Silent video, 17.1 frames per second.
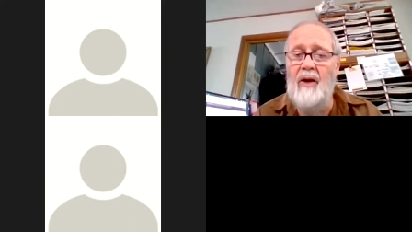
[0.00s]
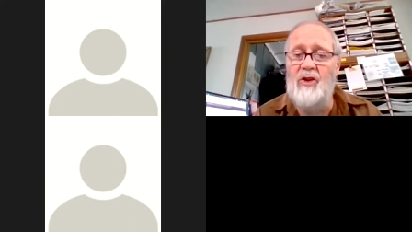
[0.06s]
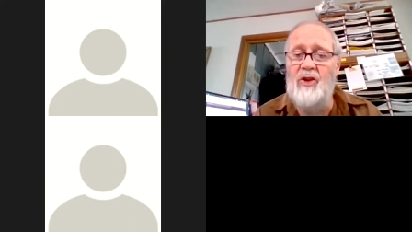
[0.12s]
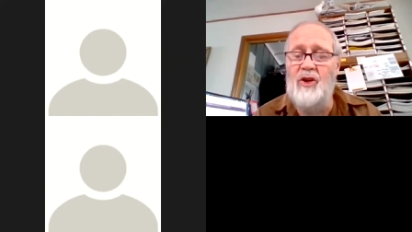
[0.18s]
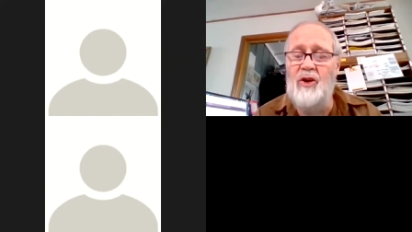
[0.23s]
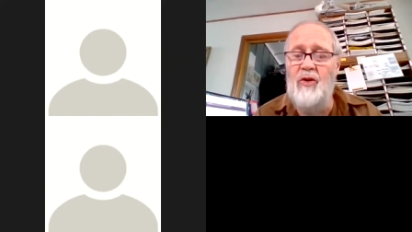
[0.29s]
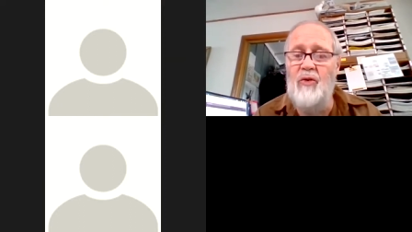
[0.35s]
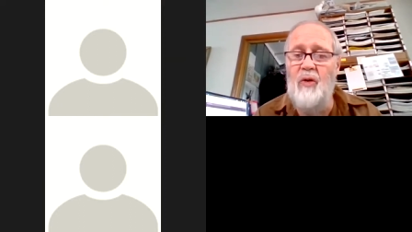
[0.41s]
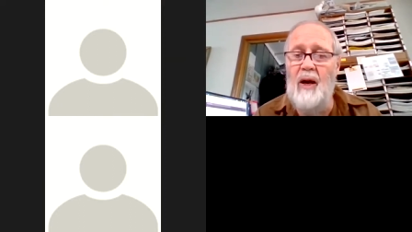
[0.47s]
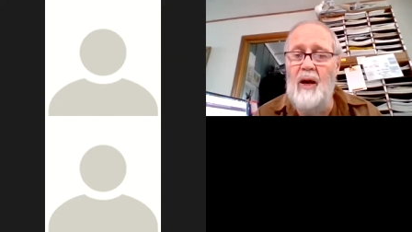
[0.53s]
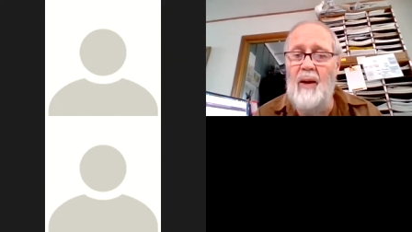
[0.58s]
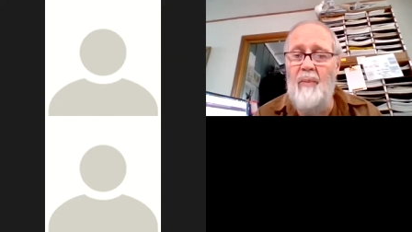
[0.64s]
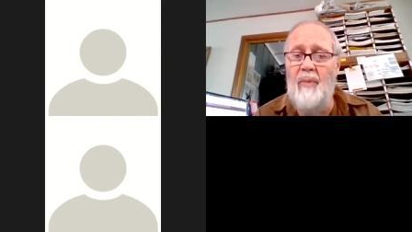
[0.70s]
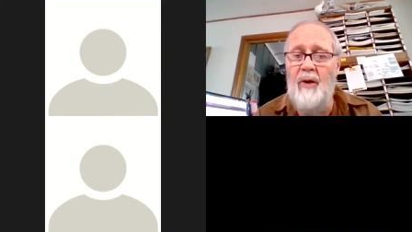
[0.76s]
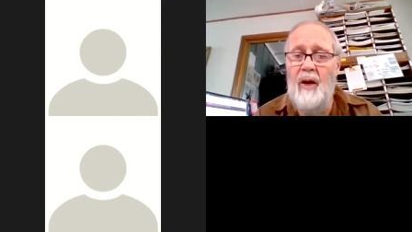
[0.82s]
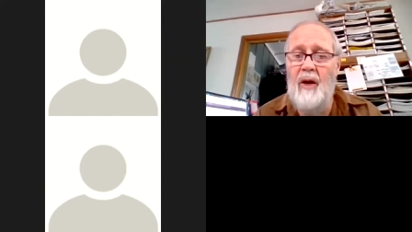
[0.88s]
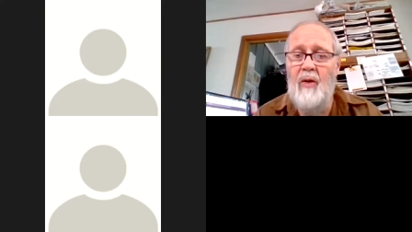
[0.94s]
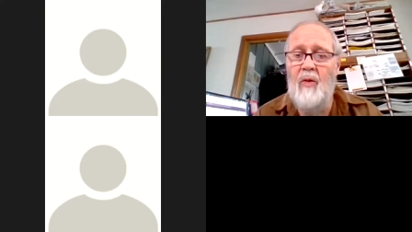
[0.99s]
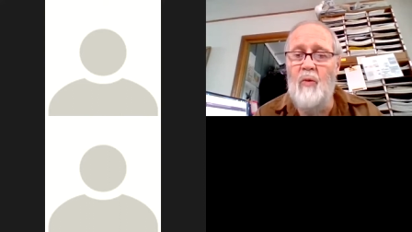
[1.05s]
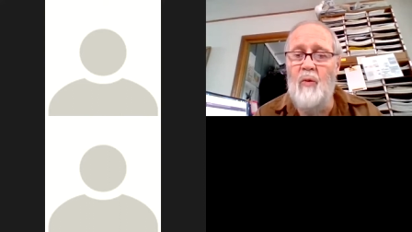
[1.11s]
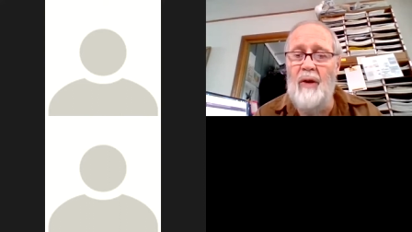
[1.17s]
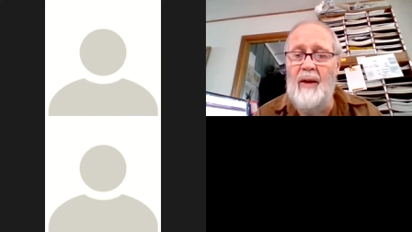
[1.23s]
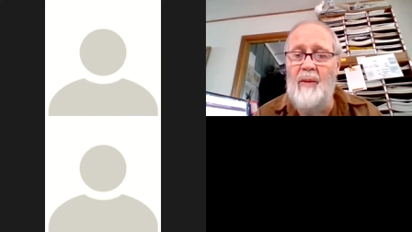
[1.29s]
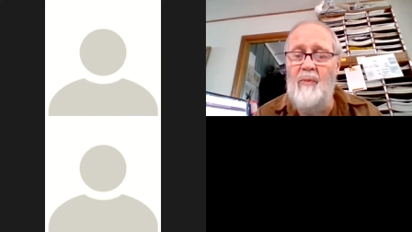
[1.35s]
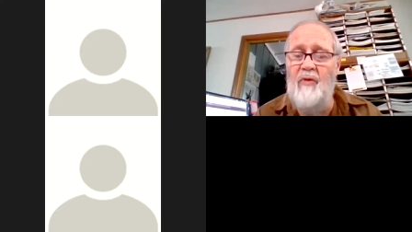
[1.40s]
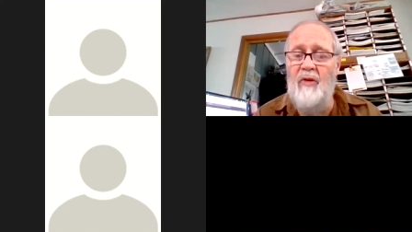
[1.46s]
chew up
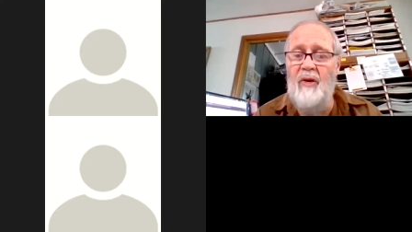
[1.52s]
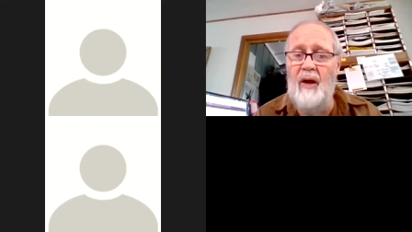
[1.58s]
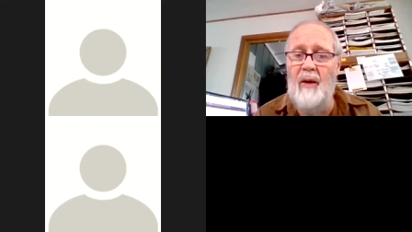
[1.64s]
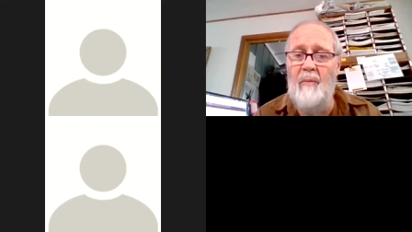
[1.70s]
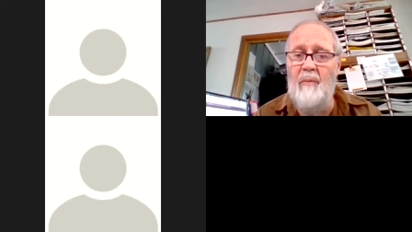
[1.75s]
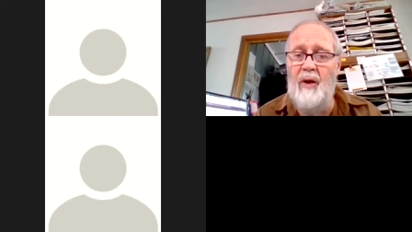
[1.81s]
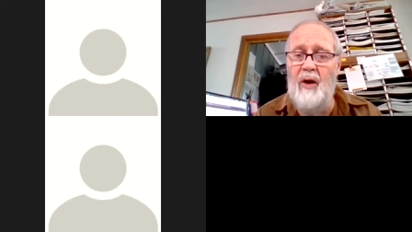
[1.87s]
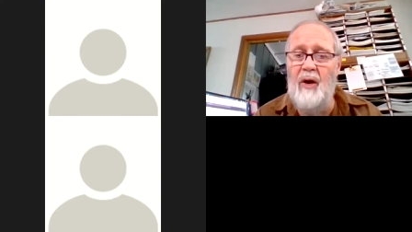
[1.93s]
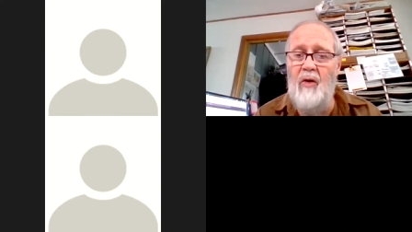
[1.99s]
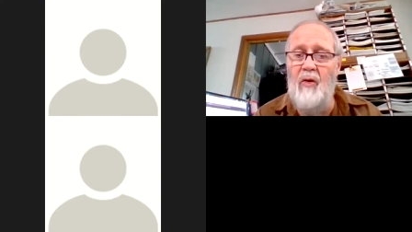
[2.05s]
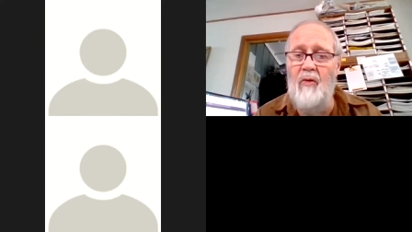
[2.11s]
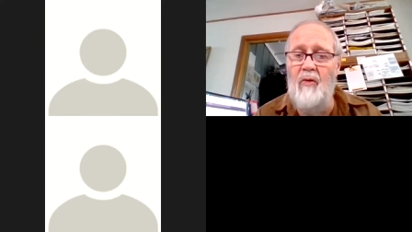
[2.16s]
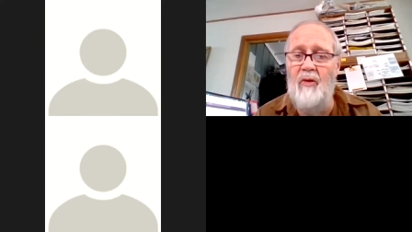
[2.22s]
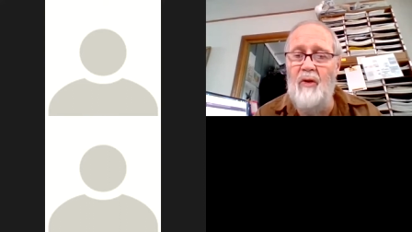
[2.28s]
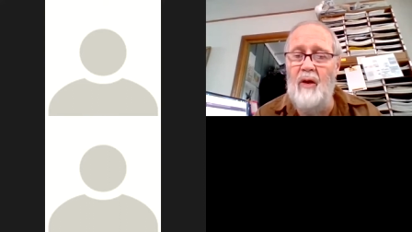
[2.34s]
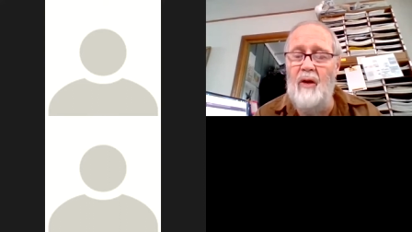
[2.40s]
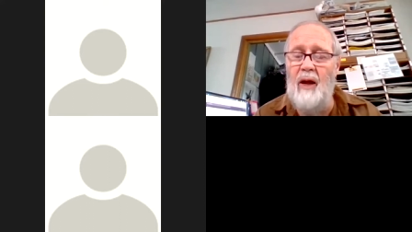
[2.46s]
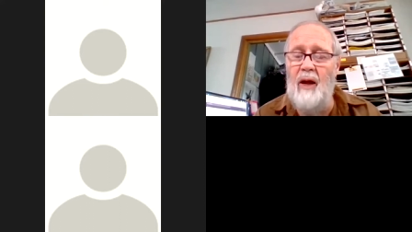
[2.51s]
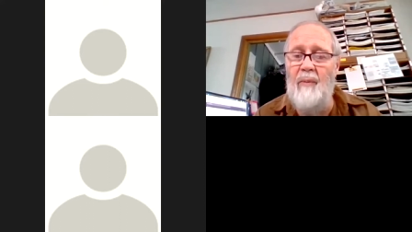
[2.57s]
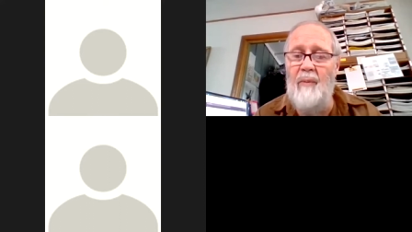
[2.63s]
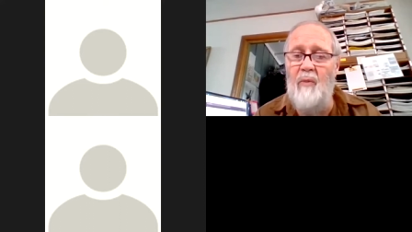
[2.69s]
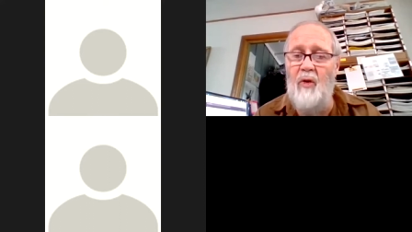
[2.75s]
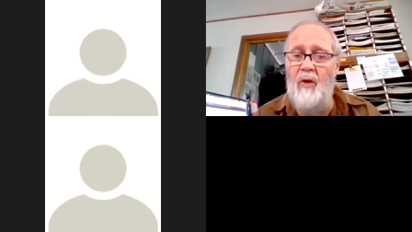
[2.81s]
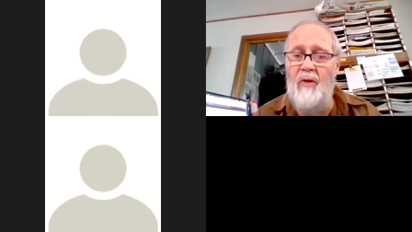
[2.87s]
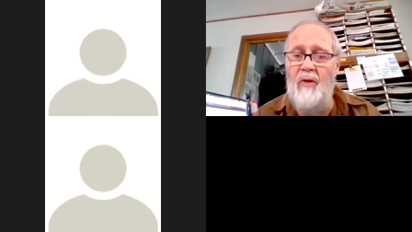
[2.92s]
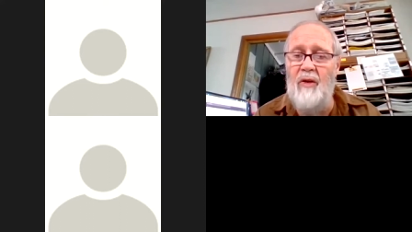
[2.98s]
ribs and bones a lot
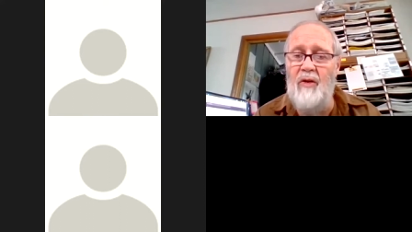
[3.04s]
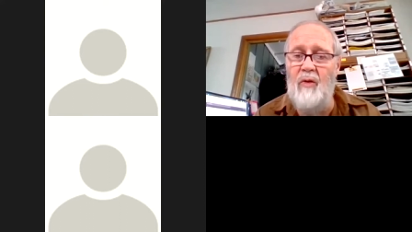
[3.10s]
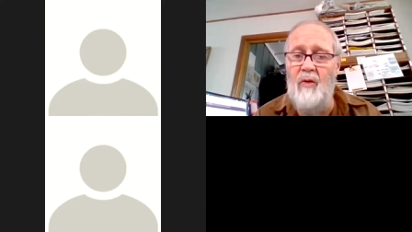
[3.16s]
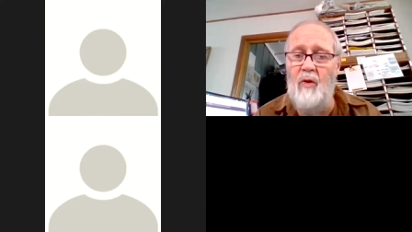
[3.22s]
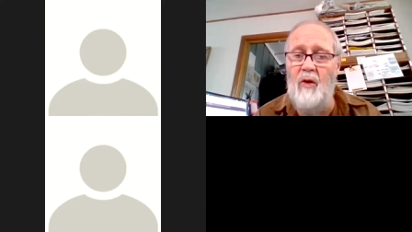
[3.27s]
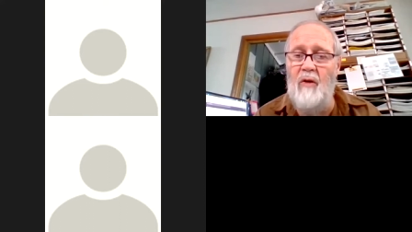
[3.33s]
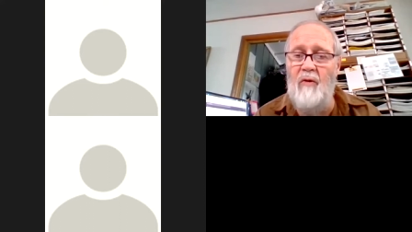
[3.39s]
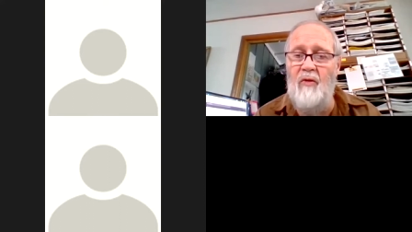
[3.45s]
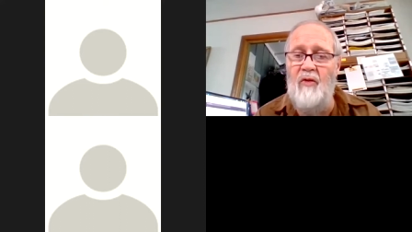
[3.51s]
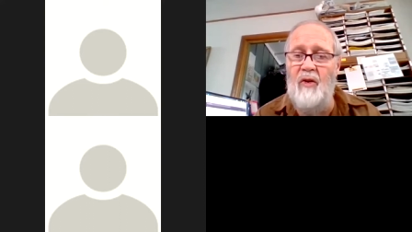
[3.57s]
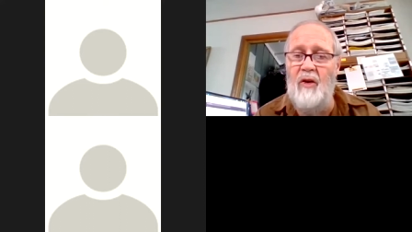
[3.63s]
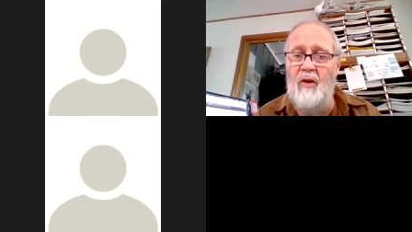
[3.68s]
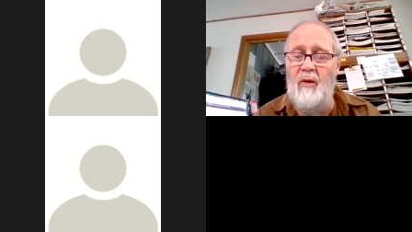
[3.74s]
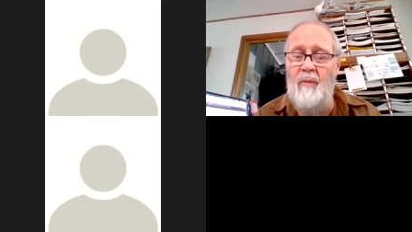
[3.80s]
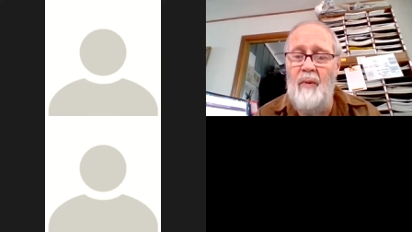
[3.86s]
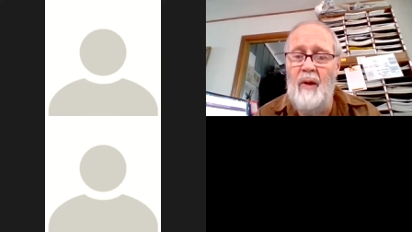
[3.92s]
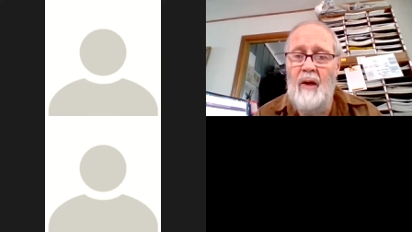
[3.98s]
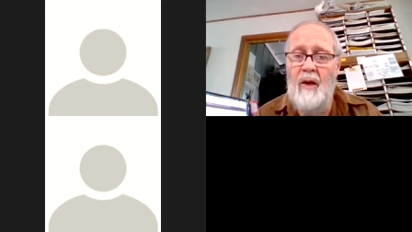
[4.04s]
more than the wolves do.